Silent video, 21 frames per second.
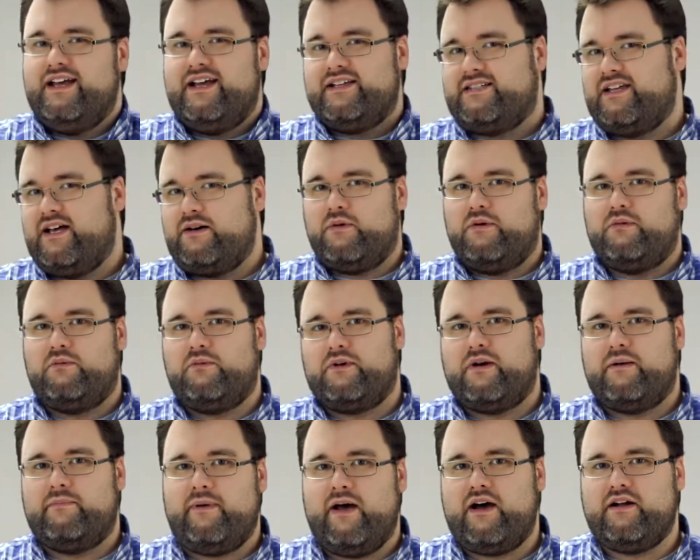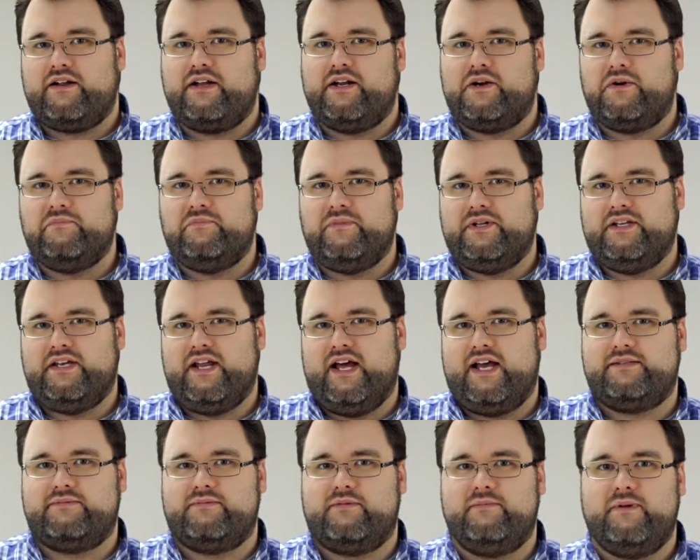It's not what we're about here at
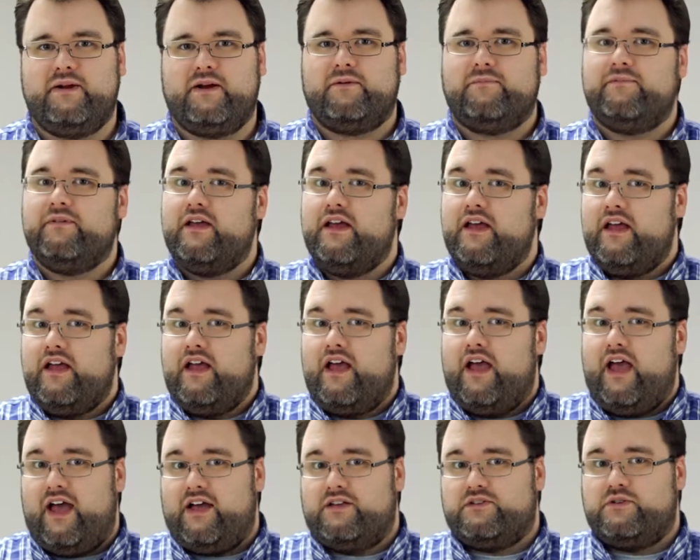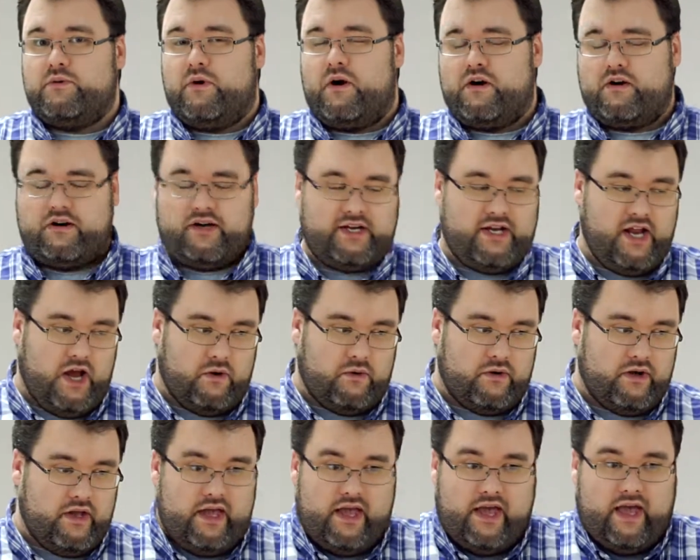Midnight's Premiere, as you already
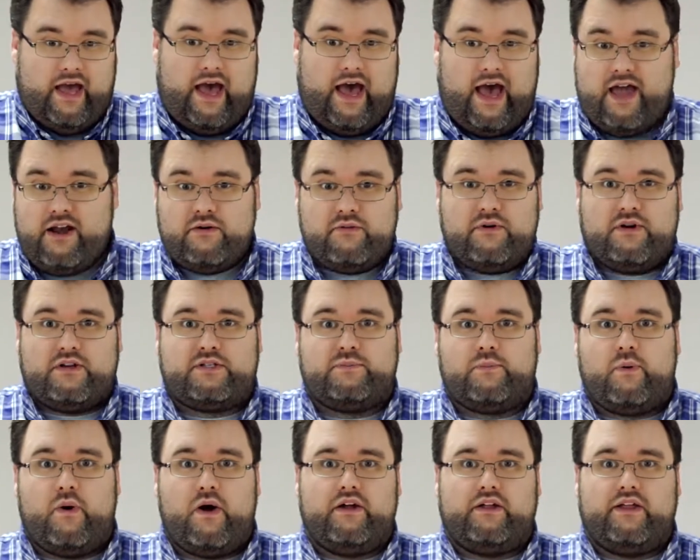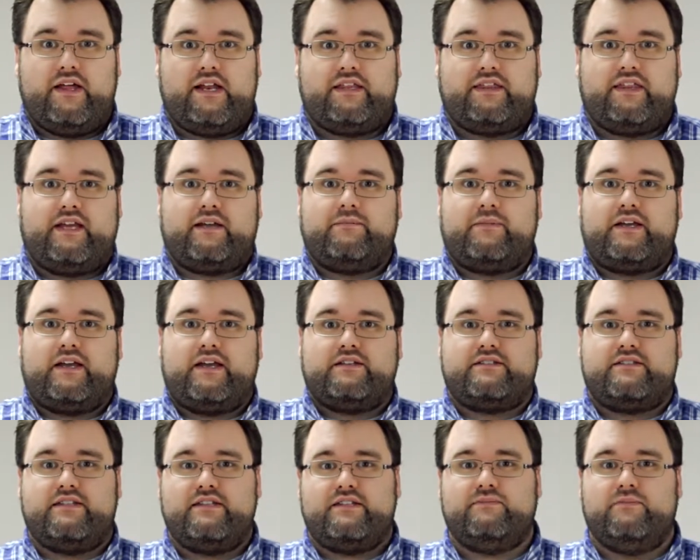know. I don't want to spoil anything
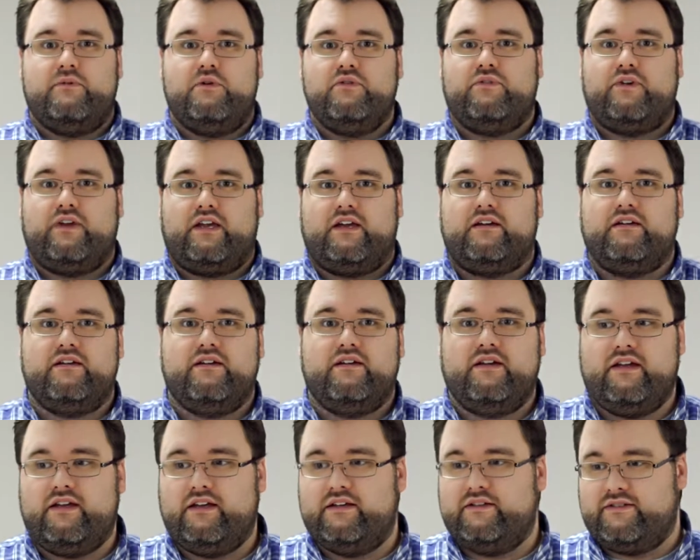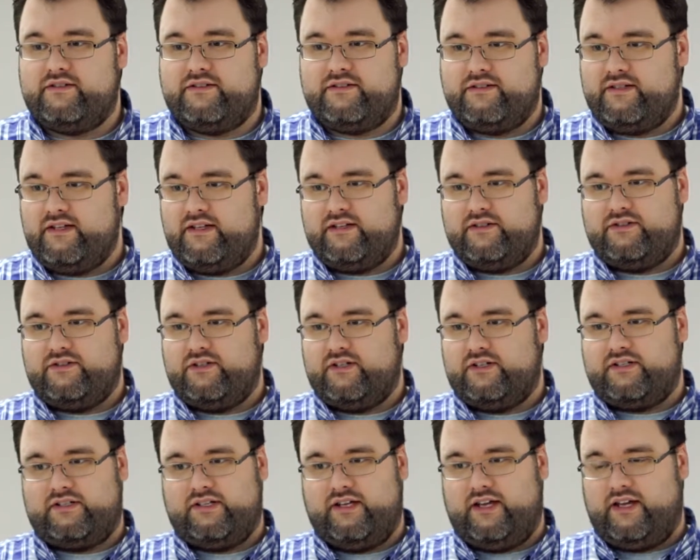because this movie is
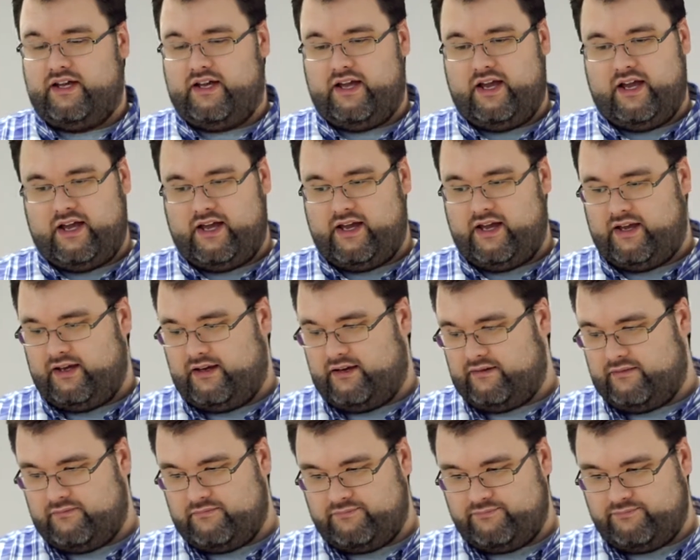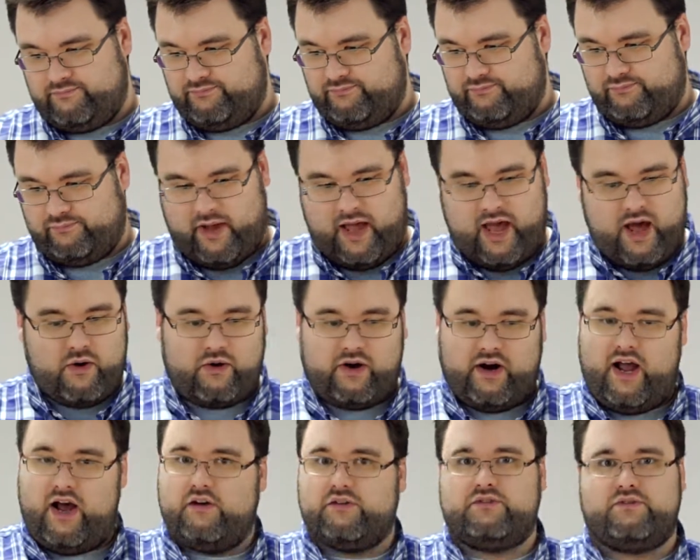just a
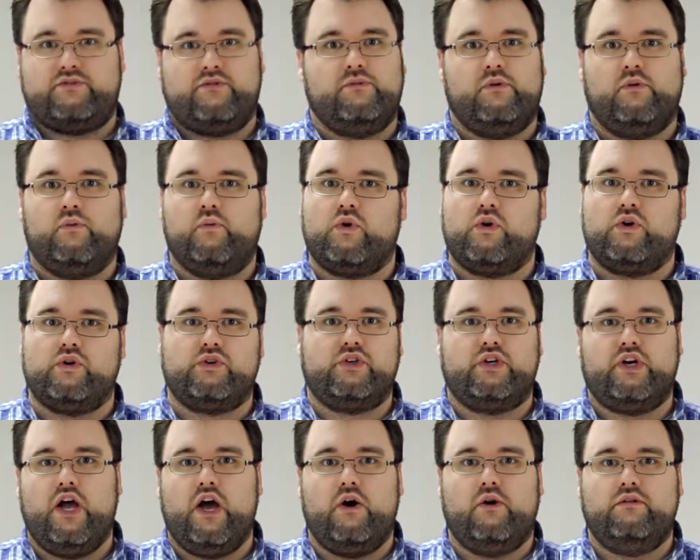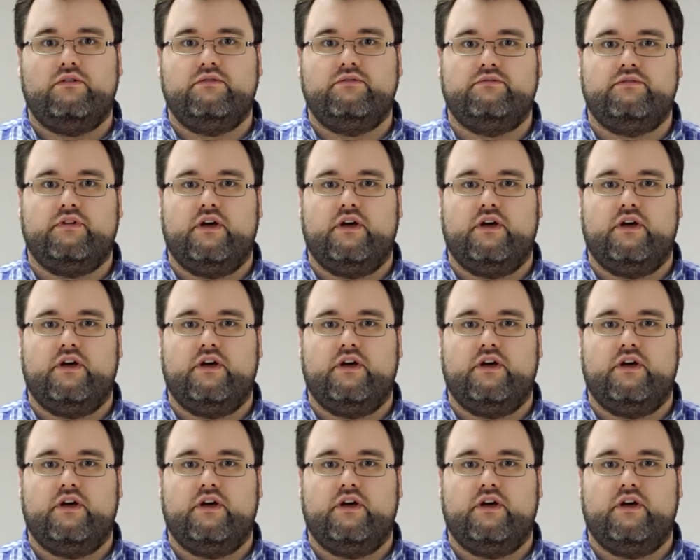powerhouse from the word go.